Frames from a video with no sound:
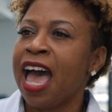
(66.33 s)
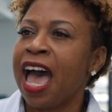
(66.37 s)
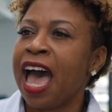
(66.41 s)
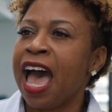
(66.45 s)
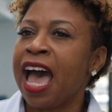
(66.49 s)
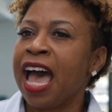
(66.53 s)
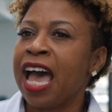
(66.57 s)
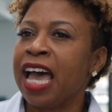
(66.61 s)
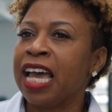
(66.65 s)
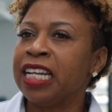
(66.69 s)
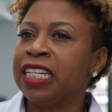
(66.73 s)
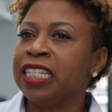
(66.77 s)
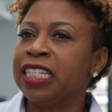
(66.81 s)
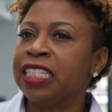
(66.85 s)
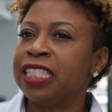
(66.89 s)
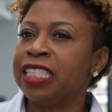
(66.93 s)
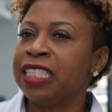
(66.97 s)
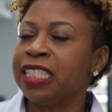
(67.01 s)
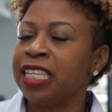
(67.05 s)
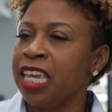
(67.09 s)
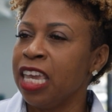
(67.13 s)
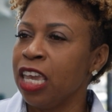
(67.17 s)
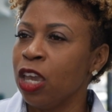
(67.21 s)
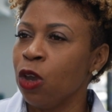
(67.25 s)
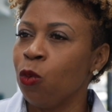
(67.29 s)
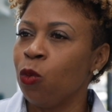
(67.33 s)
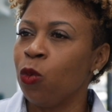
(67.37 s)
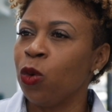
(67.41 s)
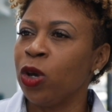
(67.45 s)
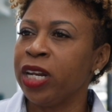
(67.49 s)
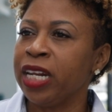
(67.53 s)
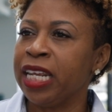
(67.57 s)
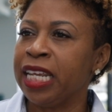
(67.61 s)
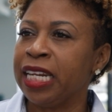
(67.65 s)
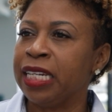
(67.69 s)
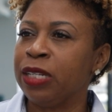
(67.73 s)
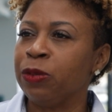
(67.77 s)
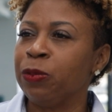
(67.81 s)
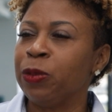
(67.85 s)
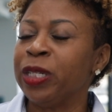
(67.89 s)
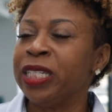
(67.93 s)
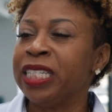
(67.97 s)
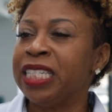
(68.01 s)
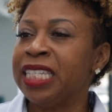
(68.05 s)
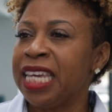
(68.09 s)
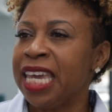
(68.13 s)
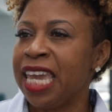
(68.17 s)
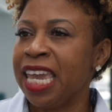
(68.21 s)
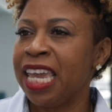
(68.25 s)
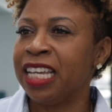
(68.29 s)
and seeing what it will
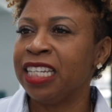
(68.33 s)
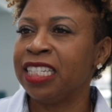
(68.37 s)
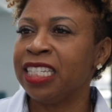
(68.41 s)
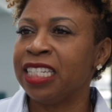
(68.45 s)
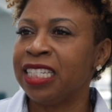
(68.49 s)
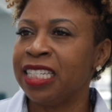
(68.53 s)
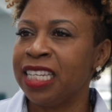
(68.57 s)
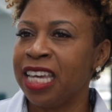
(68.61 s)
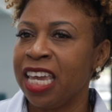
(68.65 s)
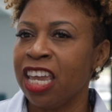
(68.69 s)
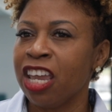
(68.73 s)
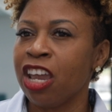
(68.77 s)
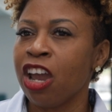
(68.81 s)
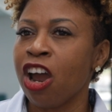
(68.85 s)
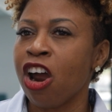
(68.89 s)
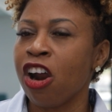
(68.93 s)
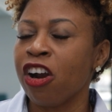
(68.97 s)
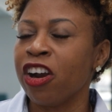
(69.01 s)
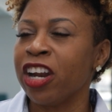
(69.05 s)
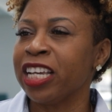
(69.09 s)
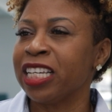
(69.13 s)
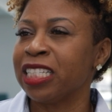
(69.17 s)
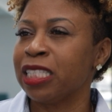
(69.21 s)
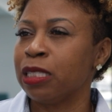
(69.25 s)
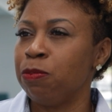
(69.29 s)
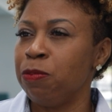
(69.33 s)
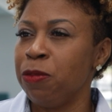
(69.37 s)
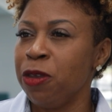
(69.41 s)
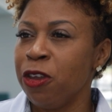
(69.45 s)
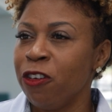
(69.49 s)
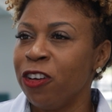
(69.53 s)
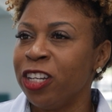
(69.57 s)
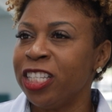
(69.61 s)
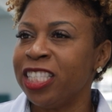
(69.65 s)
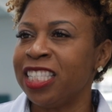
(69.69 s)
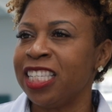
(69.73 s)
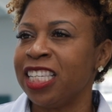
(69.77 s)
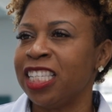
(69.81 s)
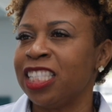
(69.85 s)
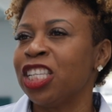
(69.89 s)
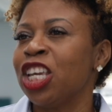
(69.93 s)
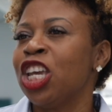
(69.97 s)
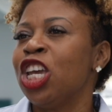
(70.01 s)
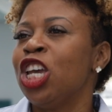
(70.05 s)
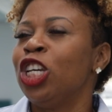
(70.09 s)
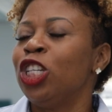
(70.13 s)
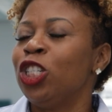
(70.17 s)
take to take our experiences